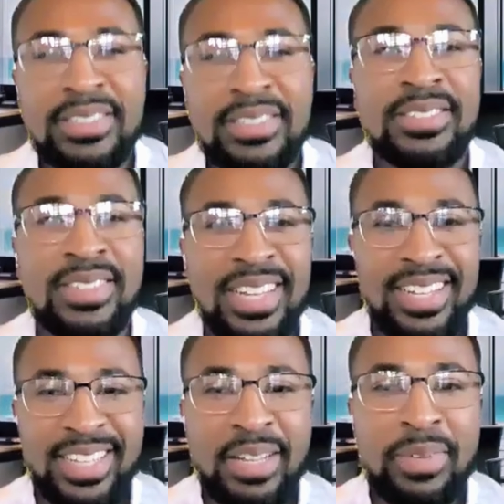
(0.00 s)
Got you.
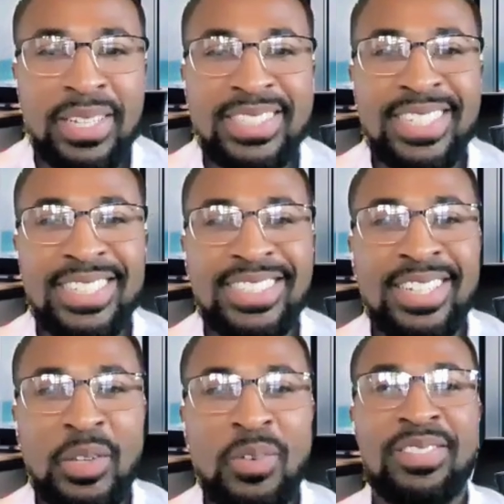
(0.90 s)
That makes sense.
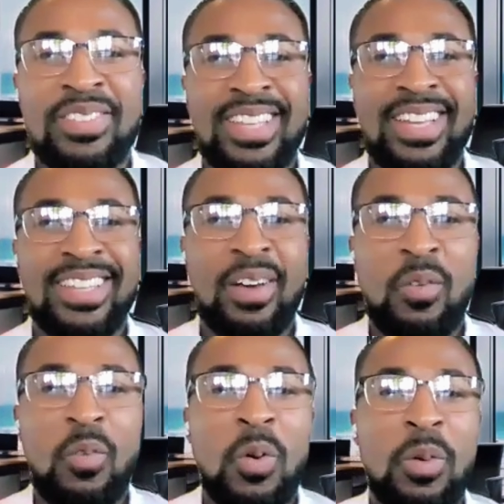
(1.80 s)
You want to feel
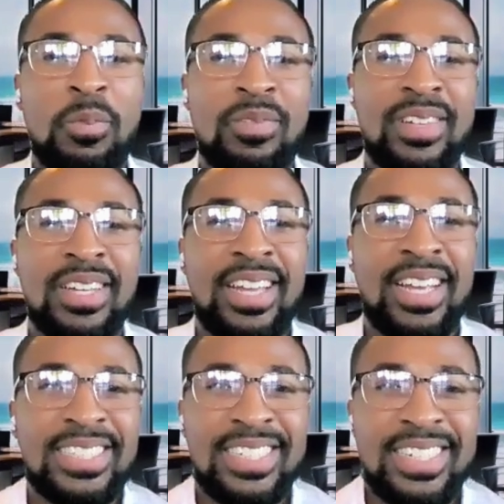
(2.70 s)
that warm
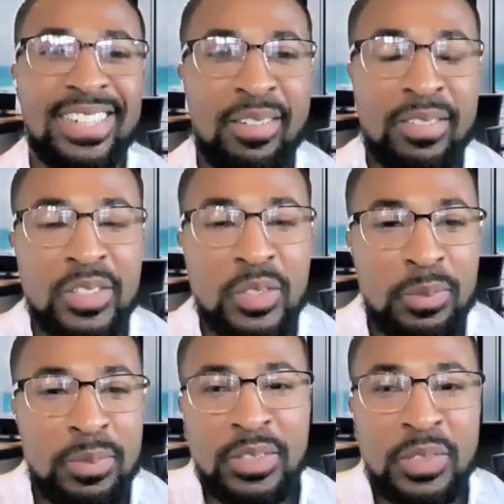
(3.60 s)
connection, and I would
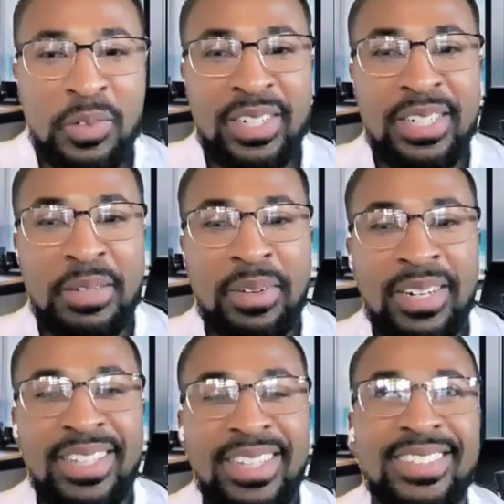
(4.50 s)
assume that you don't want
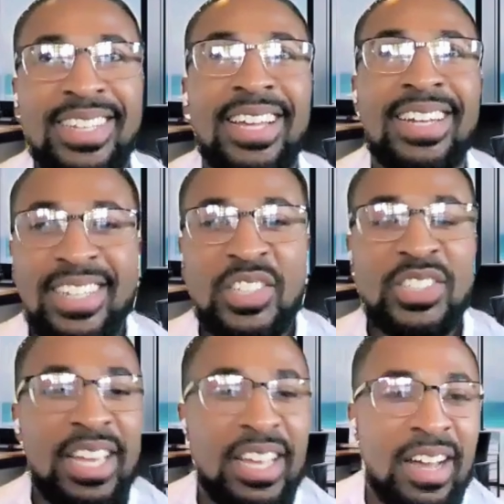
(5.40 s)
anybody that's
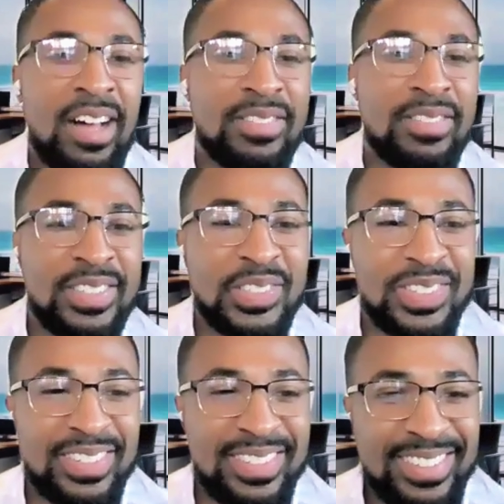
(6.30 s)
standoffish
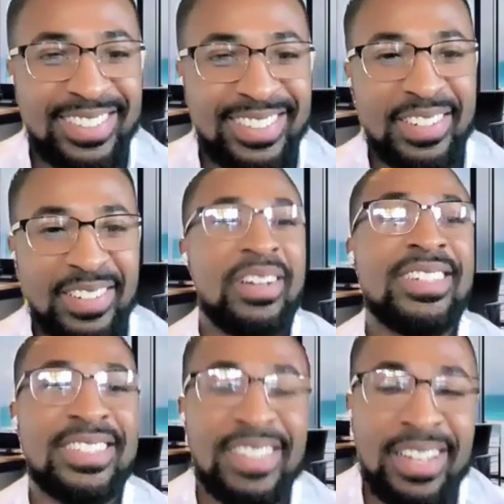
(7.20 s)
or not
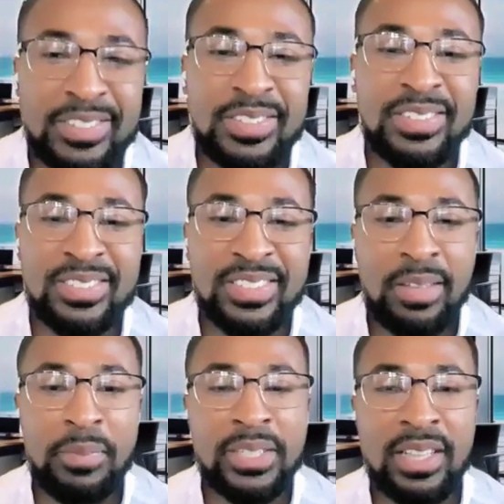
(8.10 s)
wanting to talk to. So
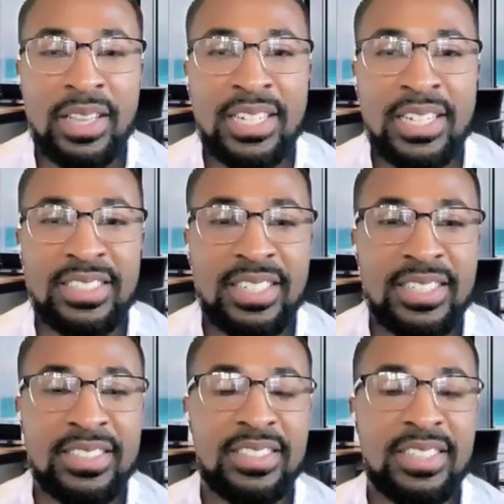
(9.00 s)
that makes a lot of
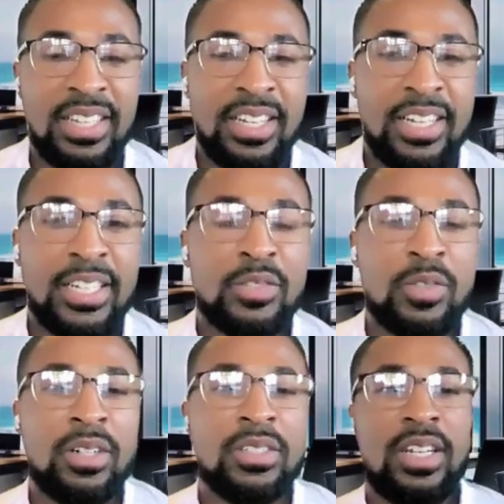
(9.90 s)
sense. As
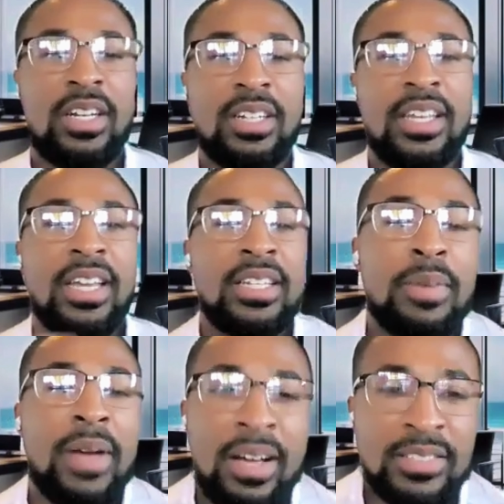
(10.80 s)
far as
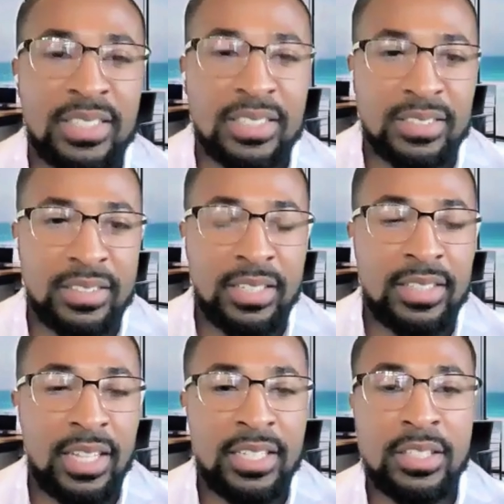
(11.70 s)
Kingdom Housing, t
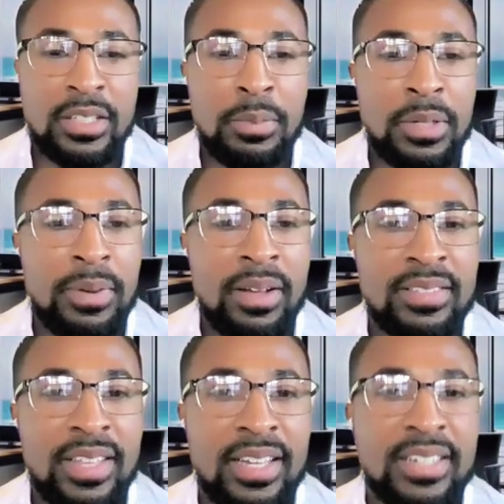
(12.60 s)
tell us a little bit
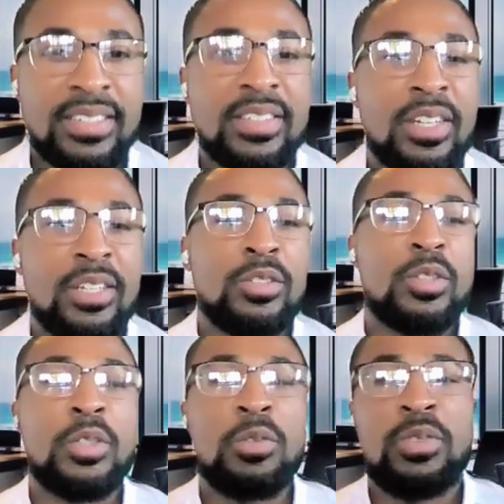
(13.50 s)
about that. And
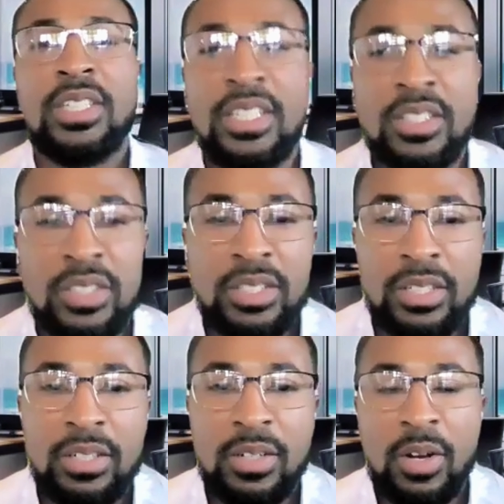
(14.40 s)
do you teach
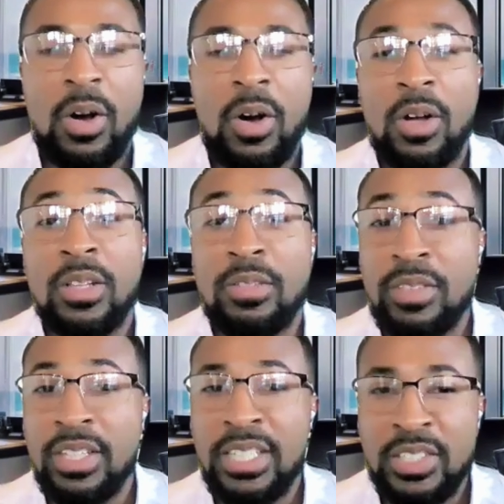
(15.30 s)
all
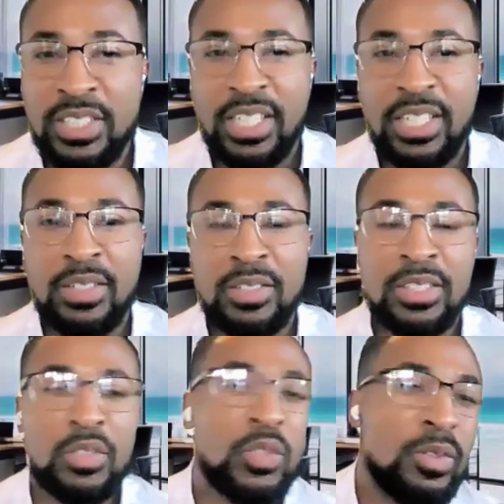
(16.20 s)
of these
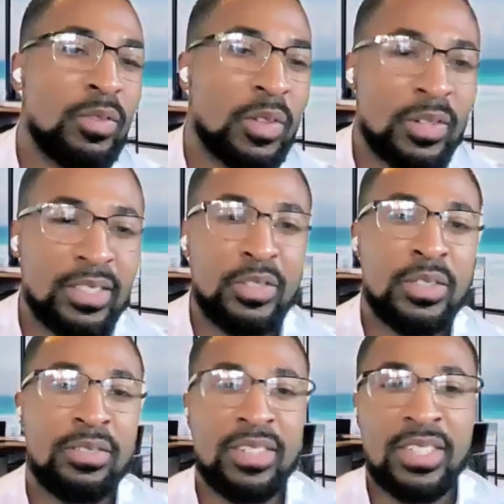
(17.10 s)
skills that you've learned that
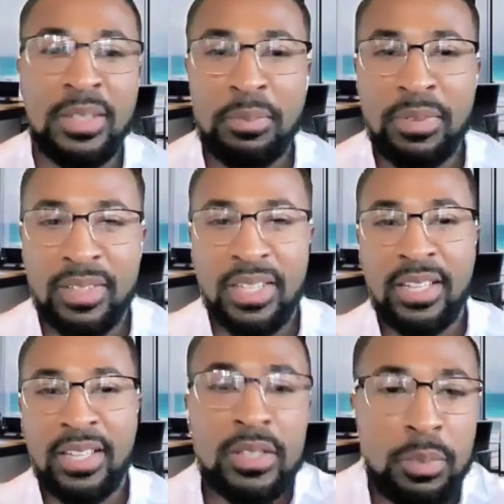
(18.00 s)
you developed
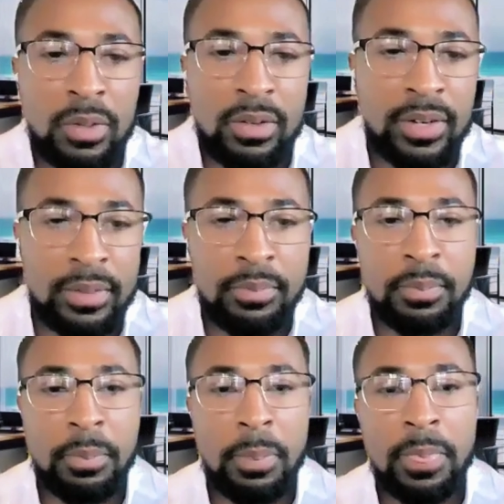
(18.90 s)
in this program?